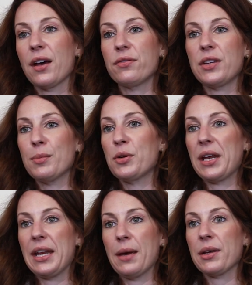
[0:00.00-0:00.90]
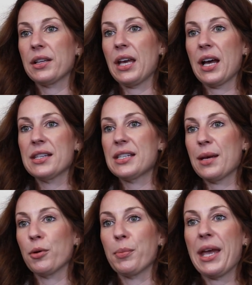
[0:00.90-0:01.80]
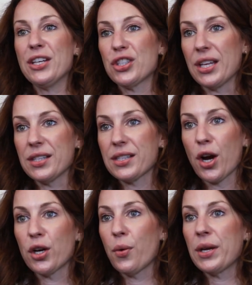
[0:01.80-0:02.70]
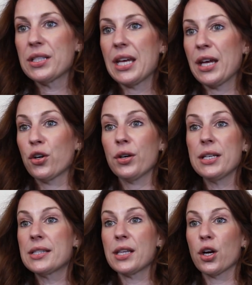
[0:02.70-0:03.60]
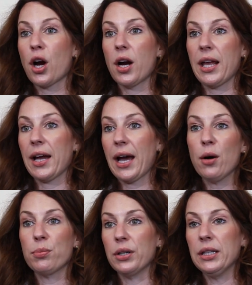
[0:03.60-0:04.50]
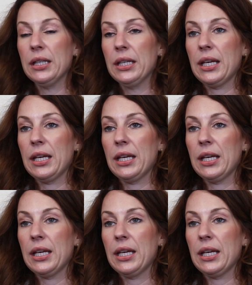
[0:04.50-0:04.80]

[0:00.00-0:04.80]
of hemodynamically unstable patients are going to increase their cardiac output